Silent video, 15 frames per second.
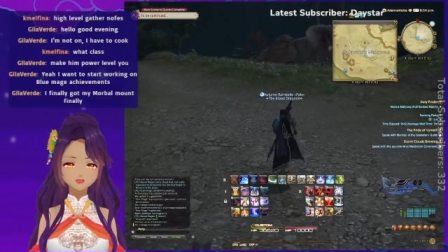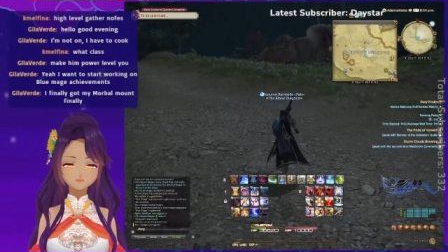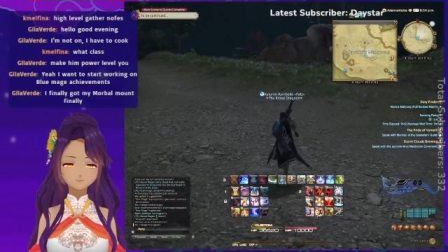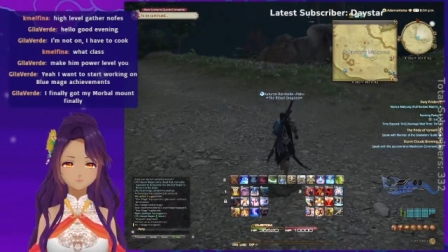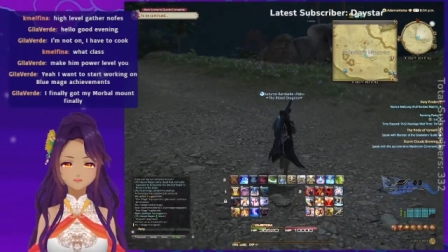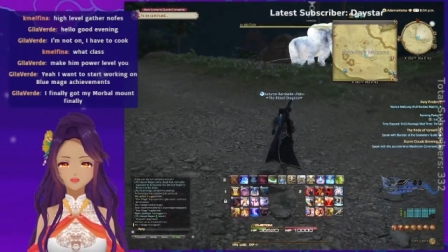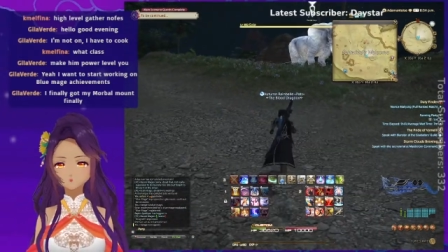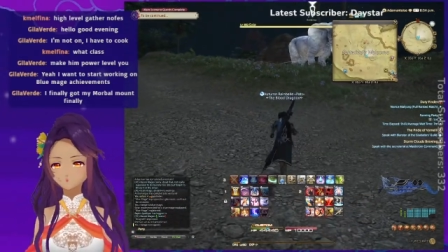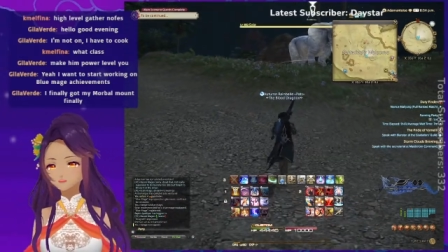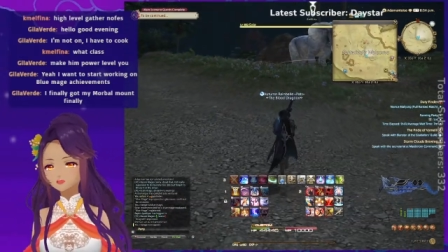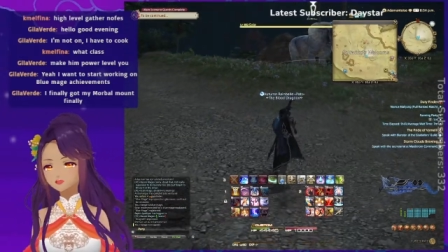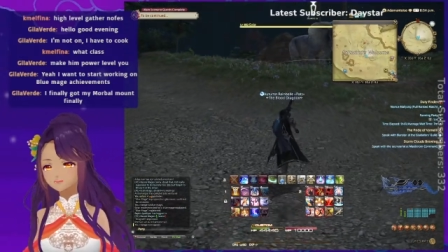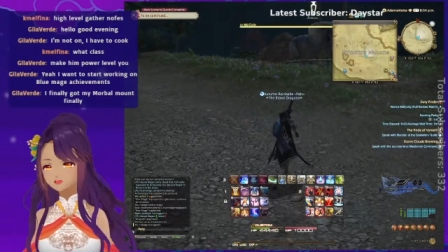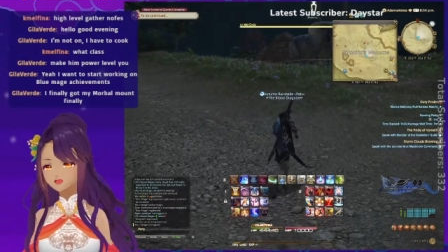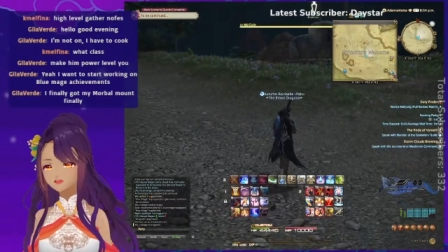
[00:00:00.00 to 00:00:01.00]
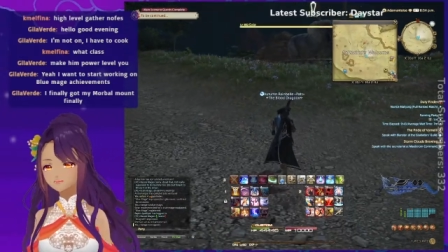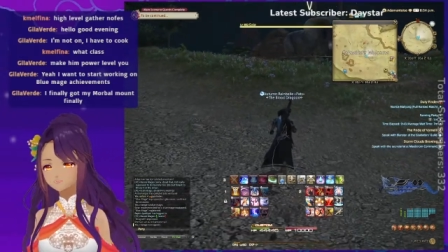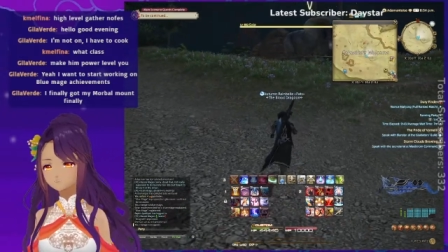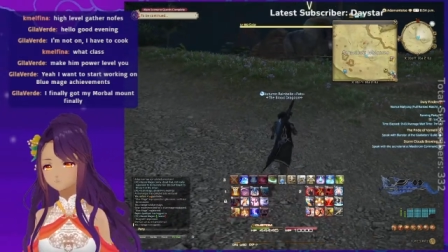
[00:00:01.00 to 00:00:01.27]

What's the Morble mount?